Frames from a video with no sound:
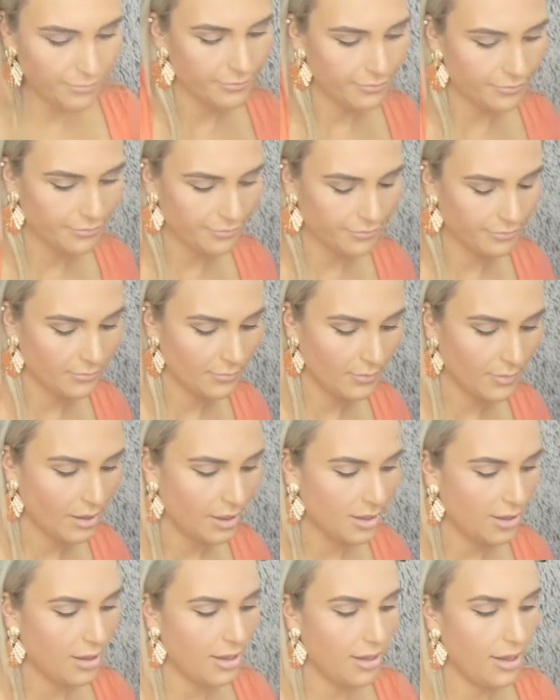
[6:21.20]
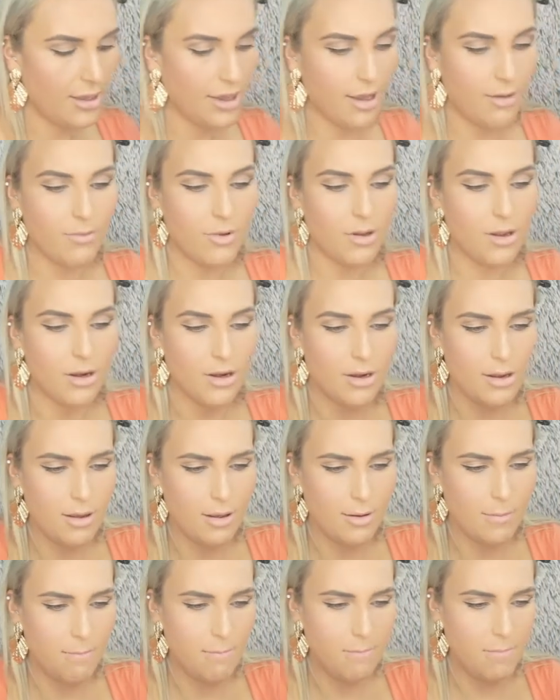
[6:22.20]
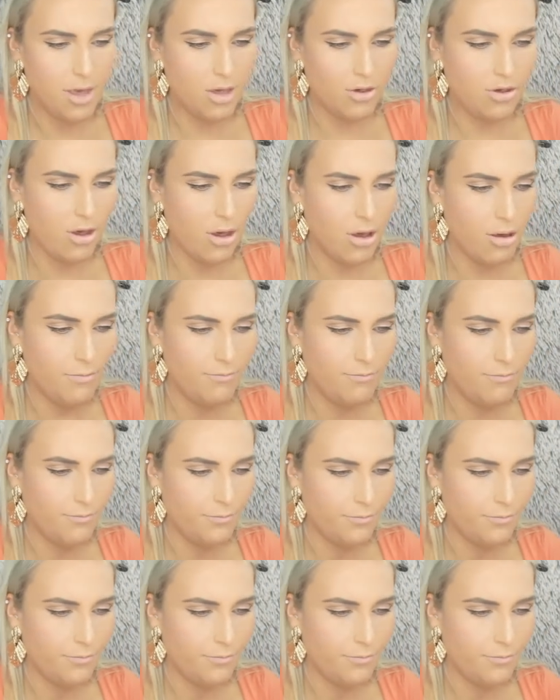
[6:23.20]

And then we're going to measure.